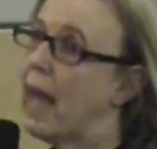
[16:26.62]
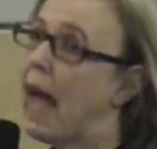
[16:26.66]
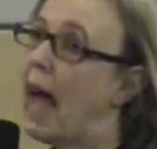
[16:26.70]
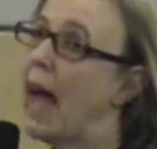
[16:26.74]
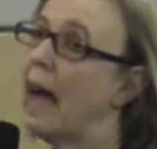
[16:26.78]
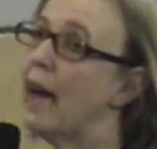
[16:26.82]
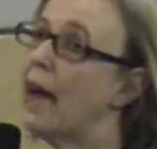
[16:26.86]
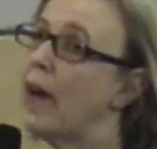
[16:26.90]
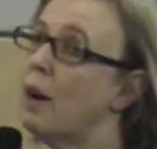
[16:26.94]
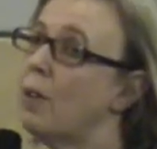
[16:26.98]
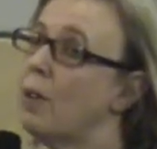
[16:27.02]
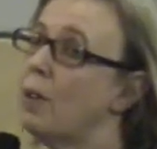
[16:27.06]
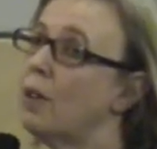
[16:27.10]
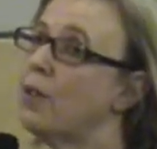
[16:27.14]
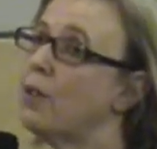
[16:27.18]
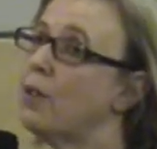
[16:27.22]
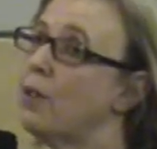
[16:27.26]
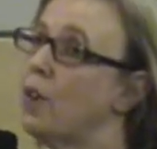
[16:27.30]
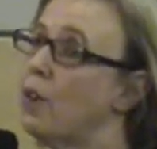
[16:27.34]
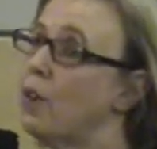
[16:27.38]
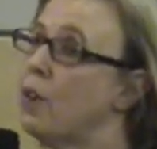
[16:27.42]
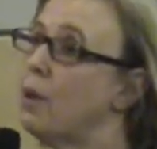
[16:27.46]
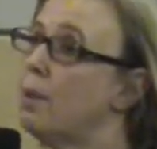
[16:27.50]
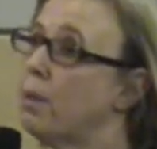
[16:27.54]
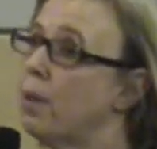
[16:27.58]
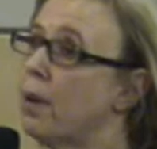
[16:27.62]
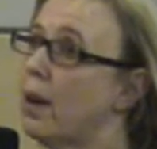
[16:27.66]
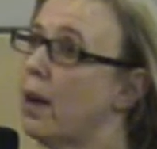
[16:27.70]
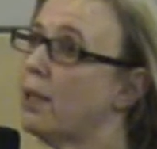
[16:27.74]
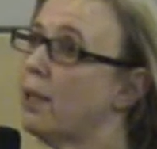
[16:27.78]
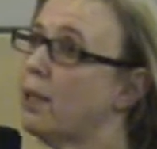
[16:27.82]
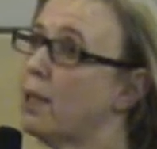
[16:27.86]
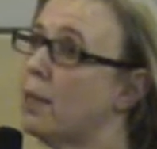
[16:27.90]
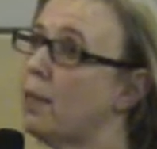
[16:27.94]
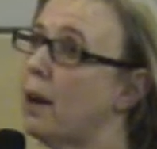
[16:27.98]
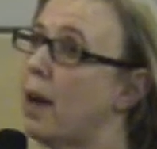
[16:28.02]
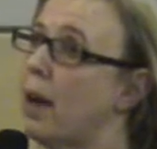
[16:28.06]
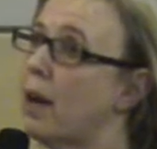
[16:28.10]
and I was so
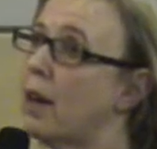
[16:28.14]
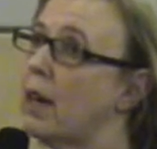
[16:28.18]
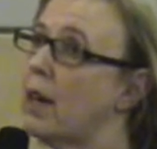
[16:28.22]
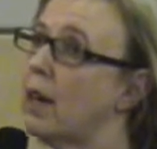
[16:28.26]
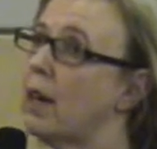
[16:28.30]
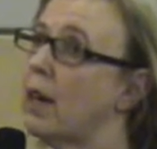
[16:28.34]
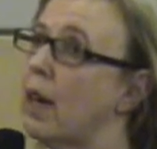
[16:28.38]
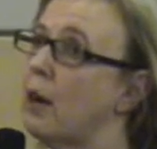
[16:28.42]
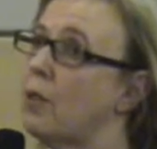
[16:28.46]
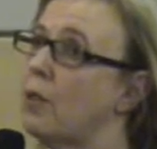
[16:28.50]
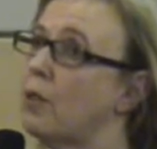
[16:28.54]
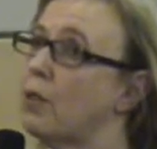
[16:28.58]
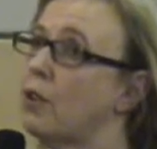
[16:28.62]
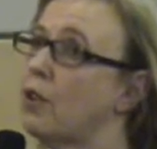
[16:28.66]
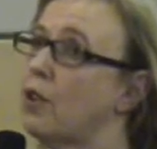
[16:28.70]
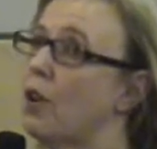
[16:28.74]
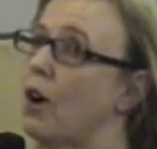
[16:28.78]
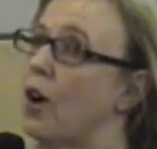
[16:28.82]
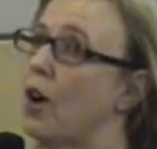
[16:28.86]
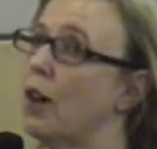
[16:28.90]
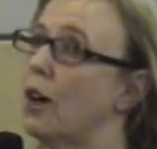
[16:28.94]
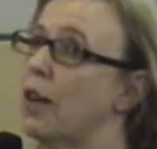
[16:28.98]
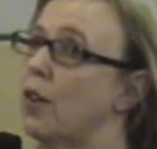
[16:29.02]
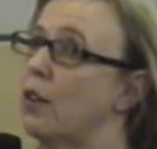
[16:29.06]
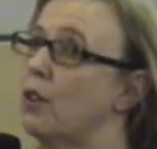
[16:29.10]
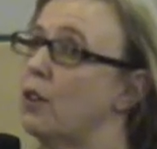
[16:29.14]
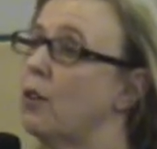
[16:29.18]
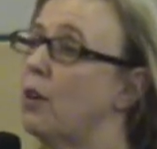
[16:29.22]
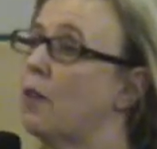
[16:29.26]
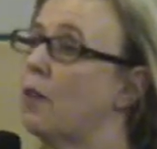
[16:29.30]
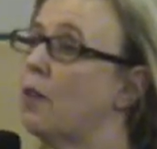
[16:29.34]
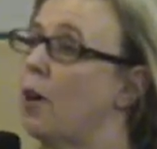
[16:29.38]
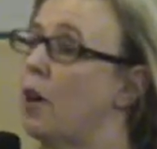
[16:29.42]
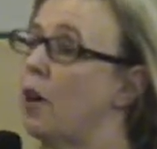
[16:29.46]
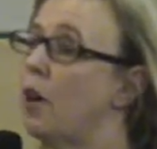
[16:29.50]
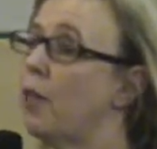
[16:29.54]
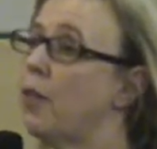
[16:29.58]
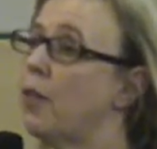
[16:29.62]
depressed about it, and I was talking to,
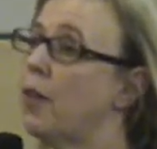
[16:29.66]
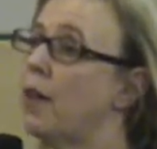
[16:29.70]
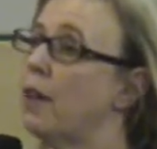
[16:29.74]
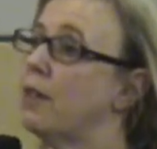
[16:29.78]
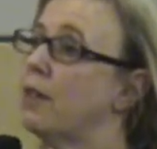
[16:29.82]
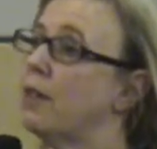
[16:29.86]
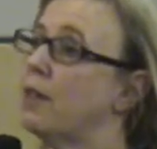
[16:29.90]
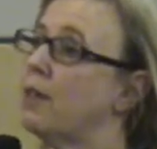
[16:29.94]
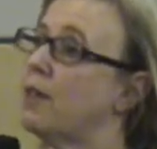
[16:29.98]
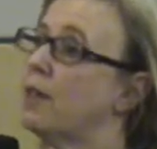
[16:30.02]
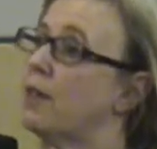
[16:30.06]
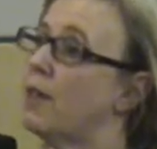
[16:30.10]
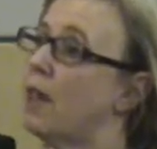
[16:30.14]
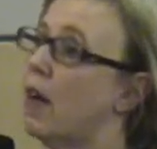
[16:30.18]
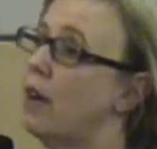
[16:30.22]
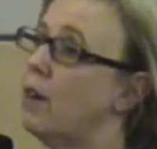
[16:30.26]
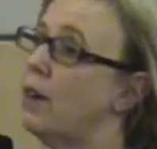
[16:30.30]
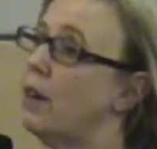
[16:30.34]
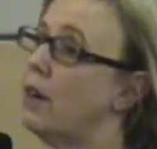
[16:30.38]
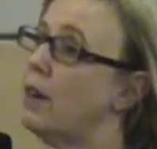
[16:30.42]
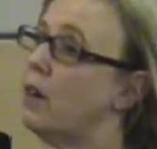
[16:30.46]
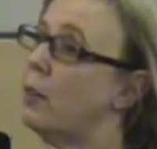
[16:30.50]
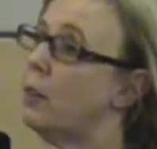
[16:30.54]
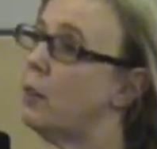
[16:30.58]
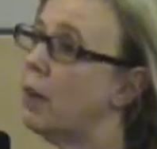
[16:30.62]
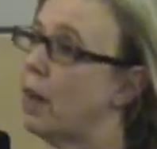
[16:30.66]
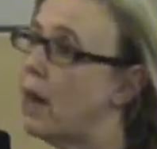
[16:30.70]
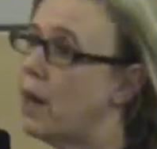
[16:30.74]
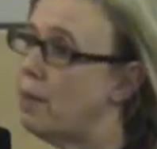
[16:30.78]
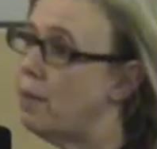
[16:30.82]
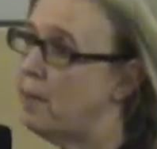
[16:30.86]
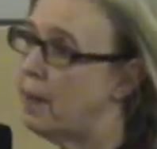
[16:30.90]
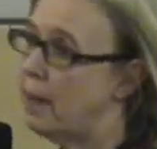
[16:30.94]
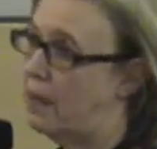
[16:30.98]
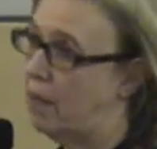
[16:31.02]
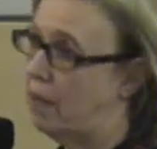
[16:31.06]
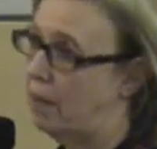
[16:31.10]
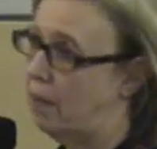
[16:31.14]
of all things, a Saudi
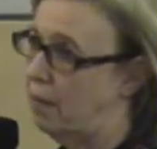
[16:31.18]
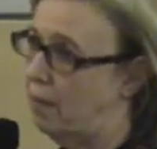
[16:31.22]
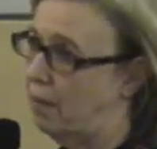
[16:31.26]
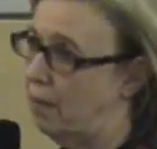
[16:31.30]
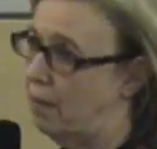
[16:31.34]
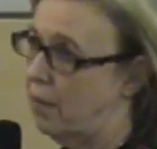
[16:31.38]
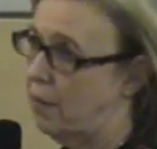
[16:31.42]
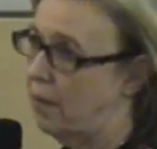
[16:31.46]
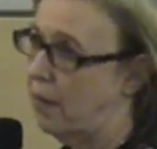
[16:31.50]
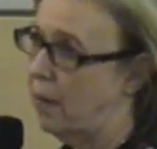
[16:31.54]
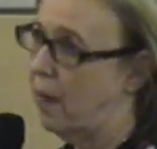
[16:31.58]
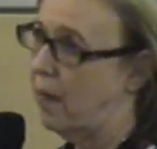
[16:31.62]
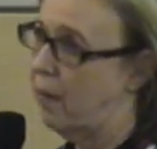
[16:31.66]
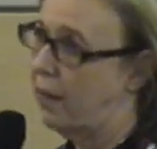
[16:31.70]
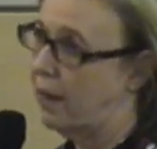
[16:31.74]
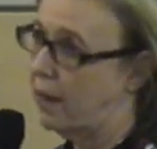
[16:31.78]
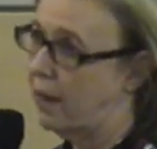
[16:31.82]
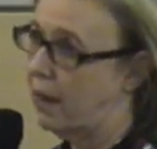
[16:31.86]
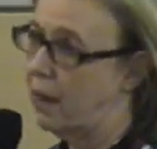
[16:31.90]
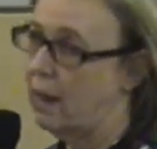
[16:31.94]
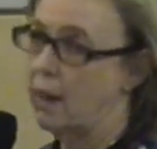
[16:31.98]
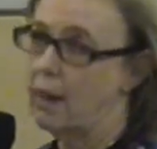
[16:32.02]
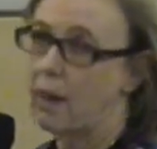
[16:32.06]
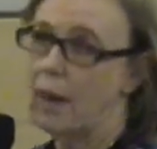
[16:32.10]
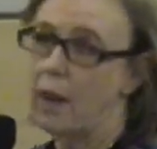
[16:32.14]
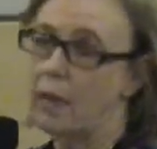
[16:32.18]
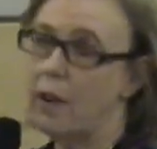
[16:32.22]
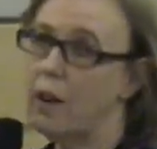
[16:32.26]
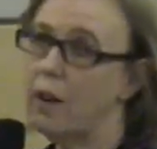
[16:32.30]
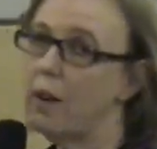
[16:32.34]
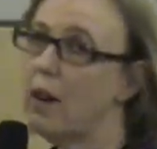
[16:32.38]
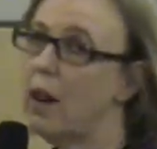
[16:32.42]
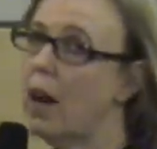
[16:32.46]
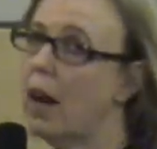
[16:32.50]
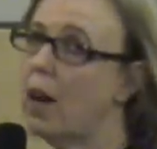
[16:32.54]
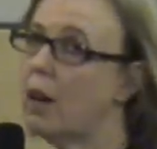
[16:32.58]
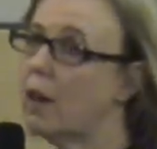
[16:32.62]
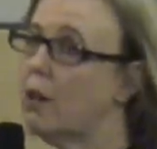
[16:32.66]
Arabian delegate. Now,
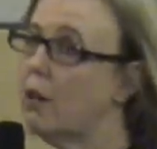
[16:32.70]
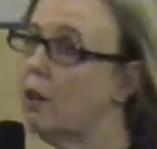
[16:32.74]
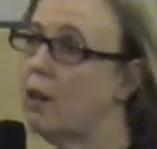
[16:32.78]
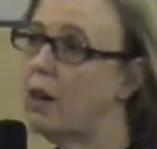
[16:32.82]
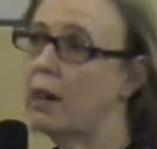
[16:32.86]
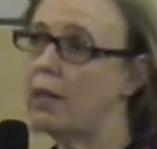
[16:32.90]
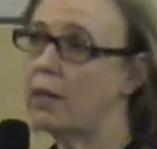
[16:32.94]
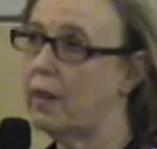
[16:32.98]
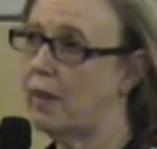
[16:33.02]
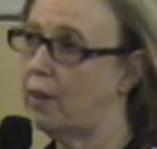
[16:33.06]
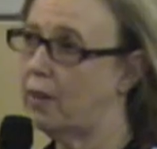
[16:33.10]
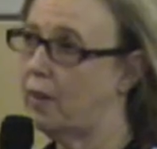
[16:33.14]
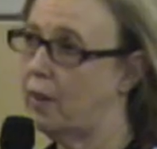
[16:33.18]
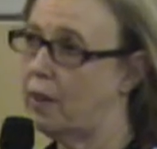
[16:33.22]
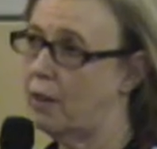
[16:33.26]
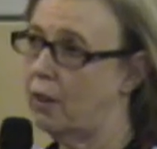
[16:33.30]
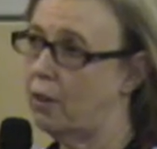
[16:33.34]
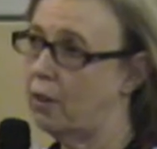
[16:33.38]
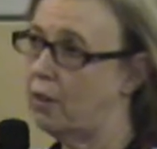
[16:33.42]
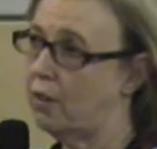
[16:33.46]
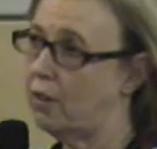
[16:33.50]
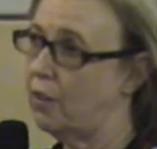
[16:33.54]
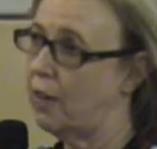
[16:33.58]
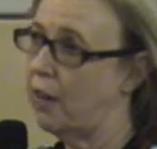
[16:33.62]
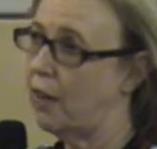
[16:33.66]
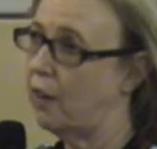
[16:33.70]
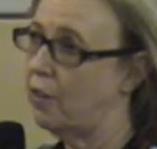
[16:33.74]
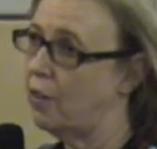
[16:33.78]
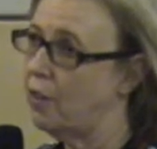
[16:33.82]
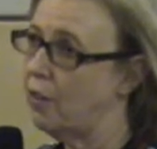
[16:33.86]
they're not good in these negotiations.